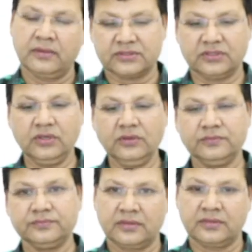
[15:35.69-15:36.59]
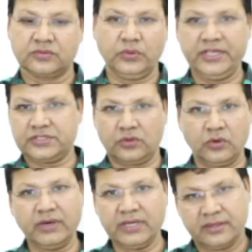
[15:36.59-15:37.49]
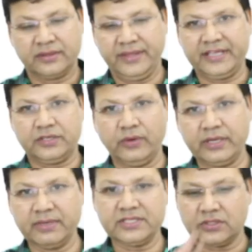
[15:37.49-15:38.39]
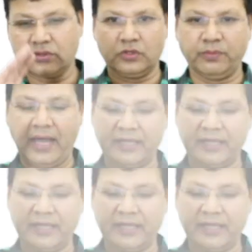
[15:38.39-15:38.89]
So, today is over. Thank you very much. Goodbye.